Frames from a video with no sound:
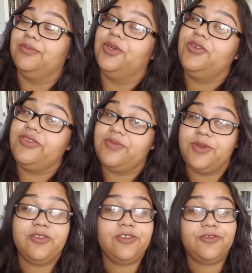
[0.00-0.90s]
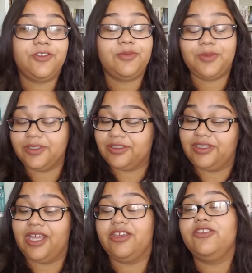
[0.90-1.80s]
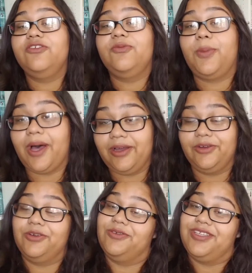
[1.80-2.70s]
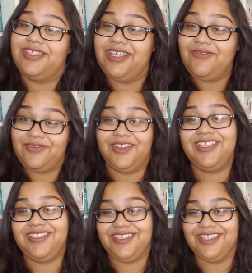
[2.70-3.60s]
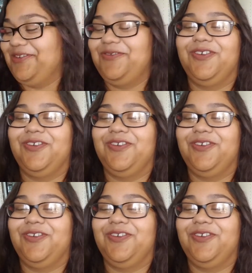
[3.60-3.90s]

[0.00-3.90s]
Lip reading: Most beautiful book that you've bought or received this year?